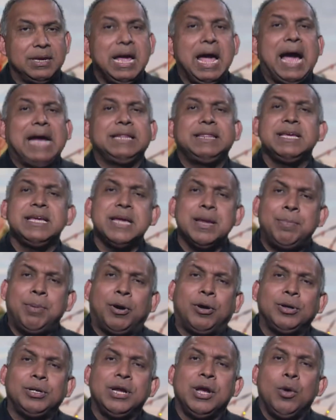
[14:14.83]
I think
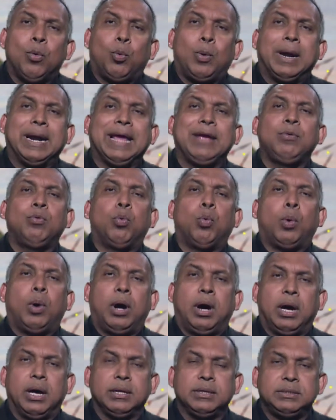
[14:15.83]
about what I
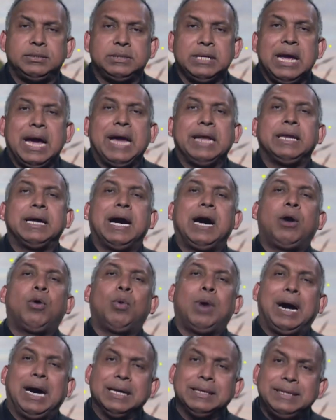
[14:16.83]
want and how
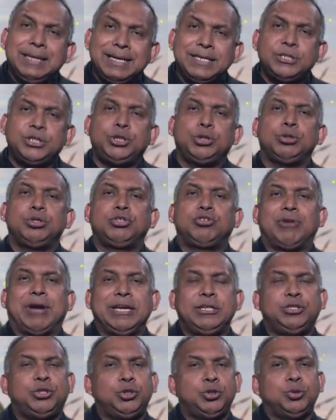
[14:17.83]
others should try
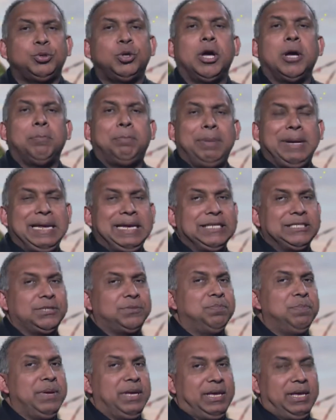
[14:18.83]
to please
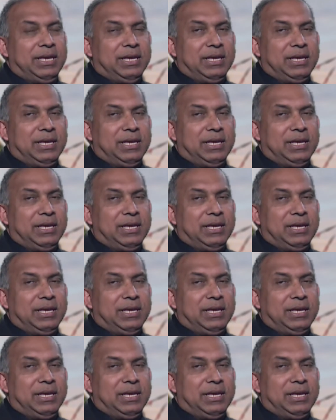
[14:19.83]
me.